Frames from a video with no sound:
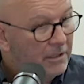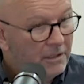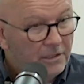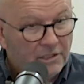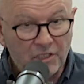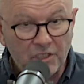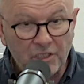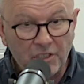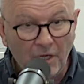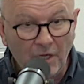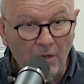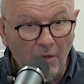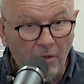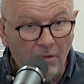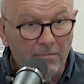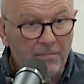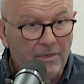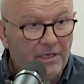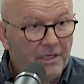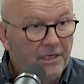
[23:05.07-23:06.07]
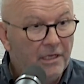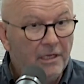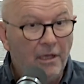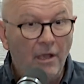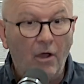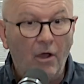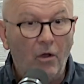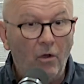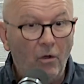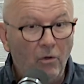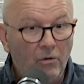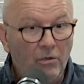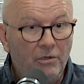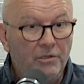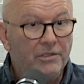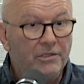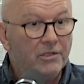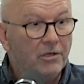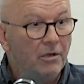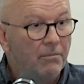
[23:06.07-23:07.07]
Shalom meaning
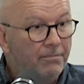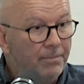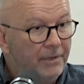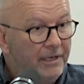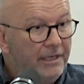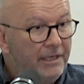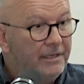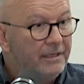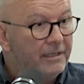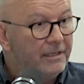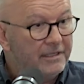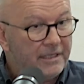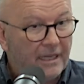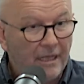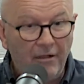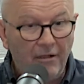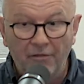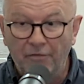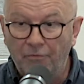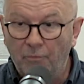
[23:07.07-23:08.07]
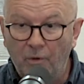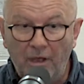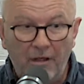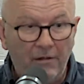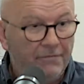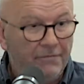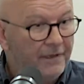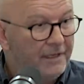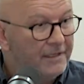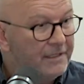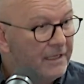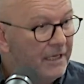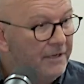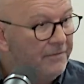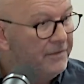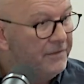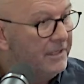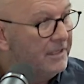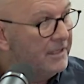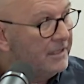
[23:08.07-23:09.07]
wholeness, completeness, health, welfare,
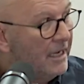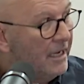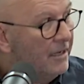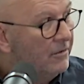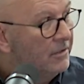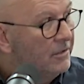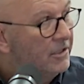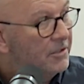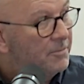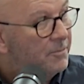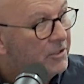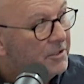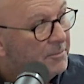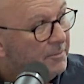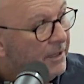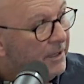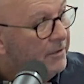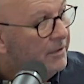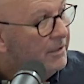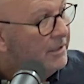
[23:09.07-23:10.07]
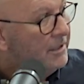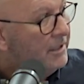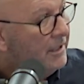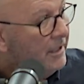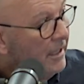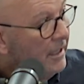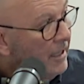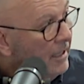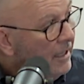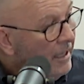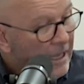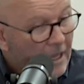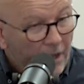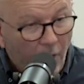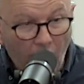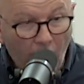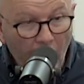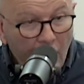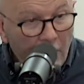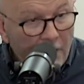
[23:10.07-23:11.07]
safety, soundness, prosperity.
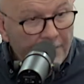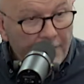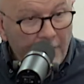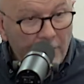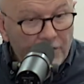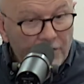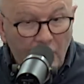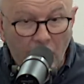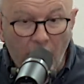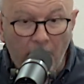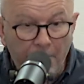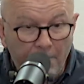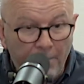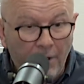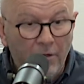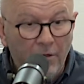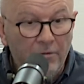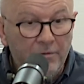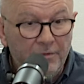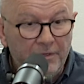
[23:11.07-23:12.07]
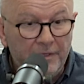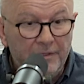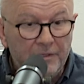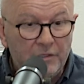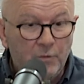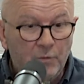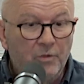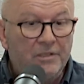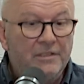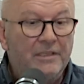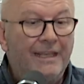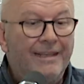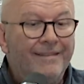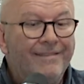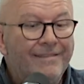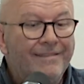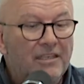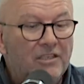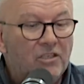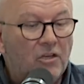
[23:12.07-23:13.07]
All of those components was
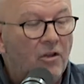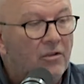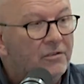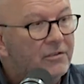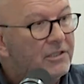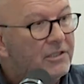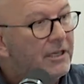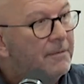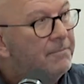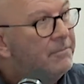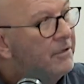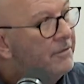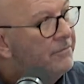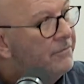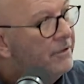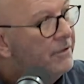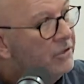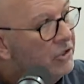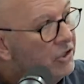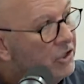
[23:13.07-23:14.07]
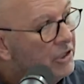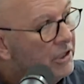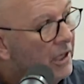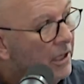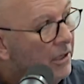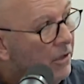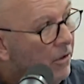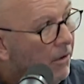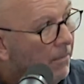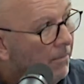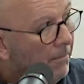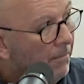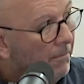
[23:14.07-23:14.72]
in this concept of shalom.